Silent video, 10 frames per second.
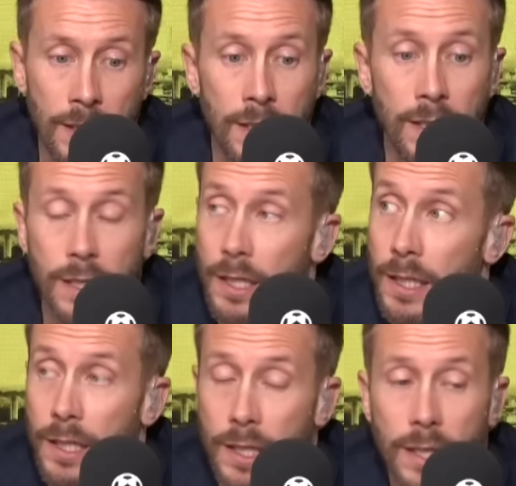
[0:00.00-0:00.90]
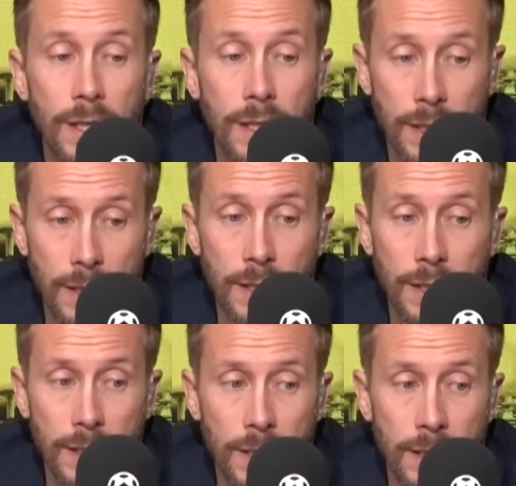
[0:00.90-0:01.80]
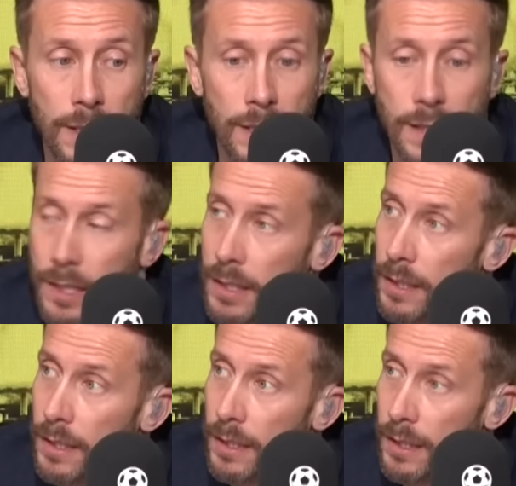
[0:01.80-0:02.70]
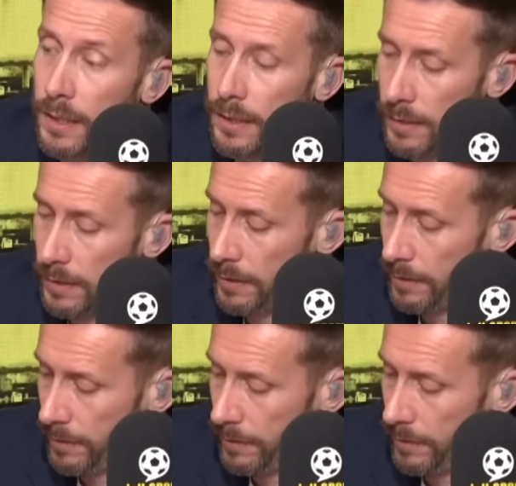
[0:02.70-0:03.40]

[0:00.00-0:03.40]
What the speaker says: (not speaking)